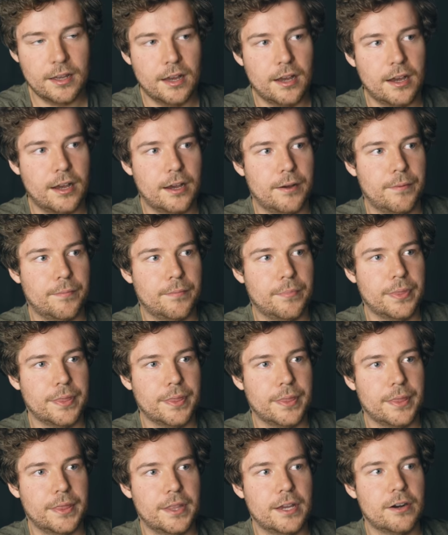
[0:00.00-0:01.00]
Um,
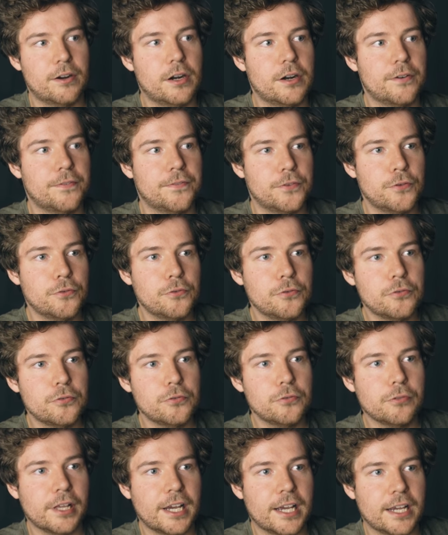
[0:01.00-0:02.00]
there are a
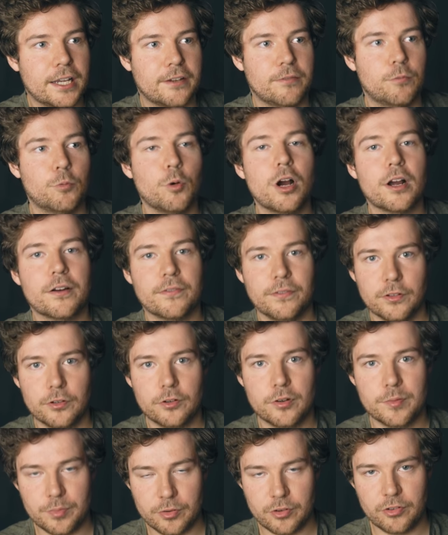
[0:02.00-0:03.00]
few like
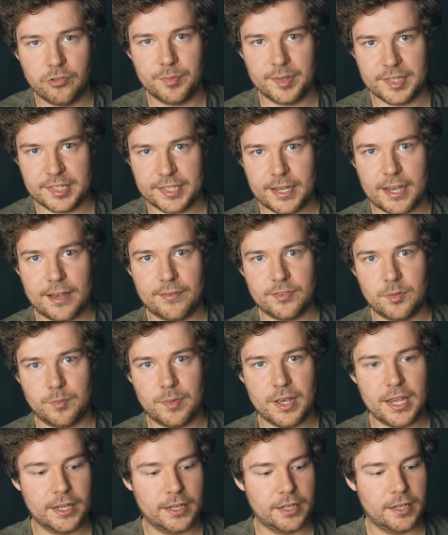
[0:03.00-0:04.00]
workflow improvements I have to
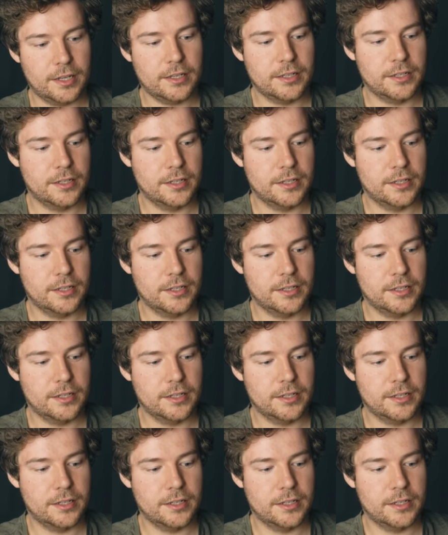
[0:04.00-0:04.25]
make